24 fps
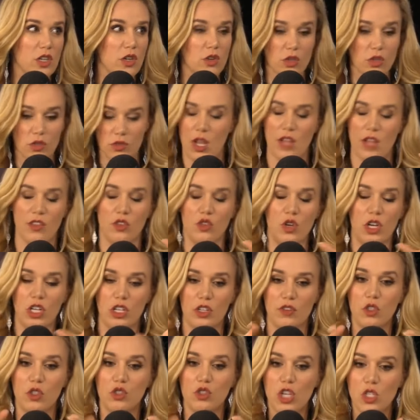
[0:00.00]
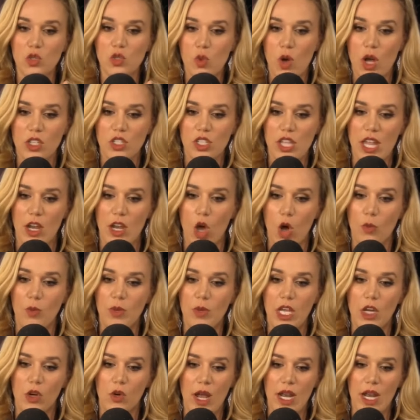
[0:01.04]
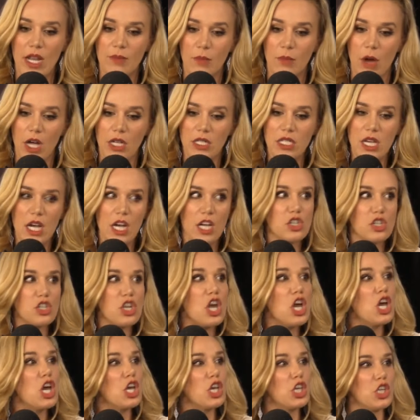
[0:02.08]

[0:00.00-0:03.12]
or not the trailer, if you just watch that opening credit montage, sure.